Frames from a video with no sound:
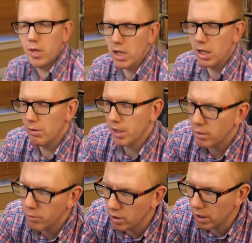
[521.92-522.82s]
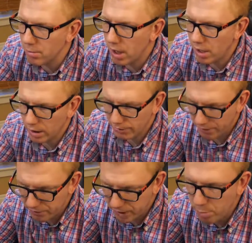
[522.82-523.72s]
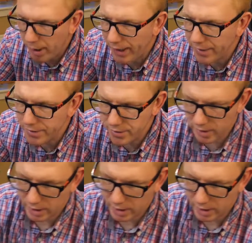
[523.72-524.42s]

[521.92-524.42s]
it was individually marked 50 pence.